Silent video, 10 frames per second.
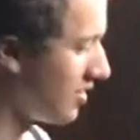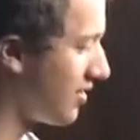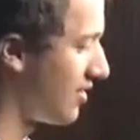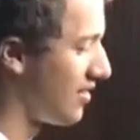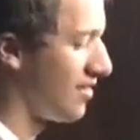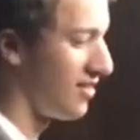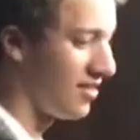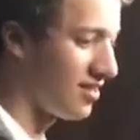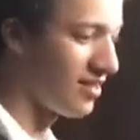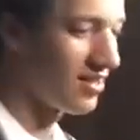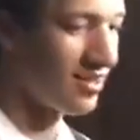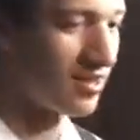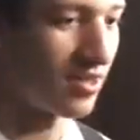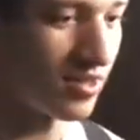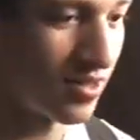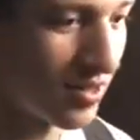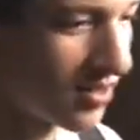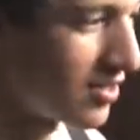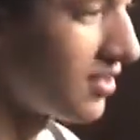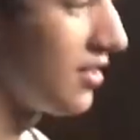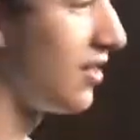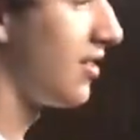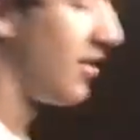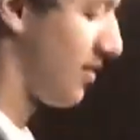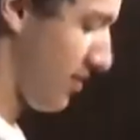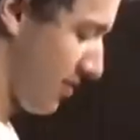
Yeah, it's gonna be on his channel. I don't know how to